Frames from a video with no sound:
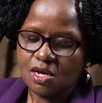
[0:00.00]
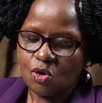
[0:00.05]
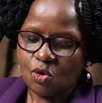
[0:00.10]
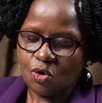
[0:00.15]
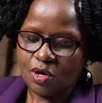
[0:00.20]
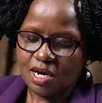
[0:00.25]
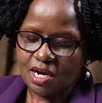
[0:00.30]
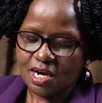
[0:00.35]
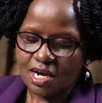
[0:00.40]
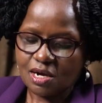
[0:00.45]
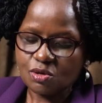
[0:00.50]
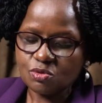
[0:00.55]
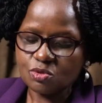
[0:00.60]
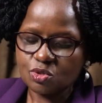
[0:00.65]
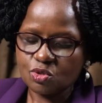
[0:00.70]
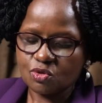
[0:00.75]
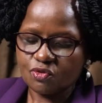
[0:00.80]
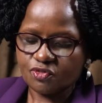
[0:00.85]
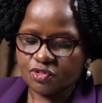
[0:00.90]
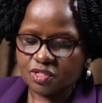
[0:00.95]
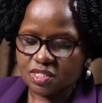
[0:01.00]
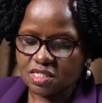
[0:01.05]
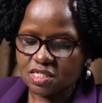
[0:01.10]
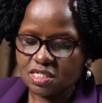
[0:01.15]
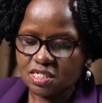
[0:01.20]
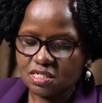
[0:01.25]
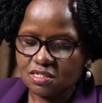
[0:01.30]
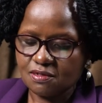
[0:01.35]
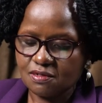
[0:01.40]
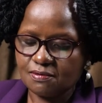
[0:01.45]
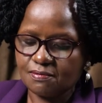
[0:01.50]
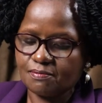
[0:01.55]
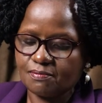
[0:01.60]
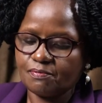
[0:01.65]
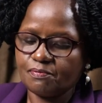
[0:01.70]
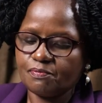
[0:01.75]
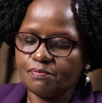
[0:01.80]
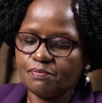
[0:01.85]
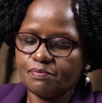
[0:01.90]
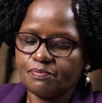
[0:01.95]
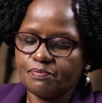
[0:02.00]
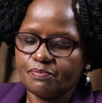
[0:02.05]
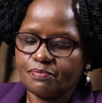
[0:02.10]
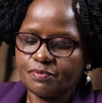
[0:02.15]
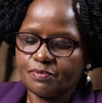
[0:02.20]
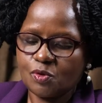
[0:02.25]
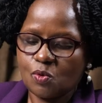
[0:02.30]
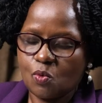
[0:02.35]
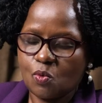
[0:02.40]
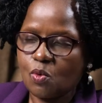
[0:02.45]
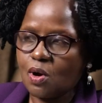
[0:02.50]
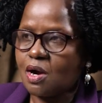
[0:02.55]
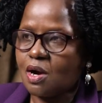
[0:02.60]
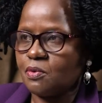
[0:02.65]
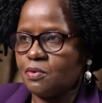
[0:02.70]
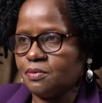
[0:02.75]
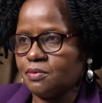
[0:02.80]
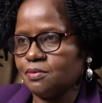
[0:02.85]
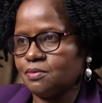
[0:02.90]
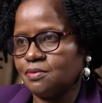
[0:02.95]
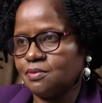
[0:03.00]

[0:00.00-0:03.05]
on account of sin. Wow.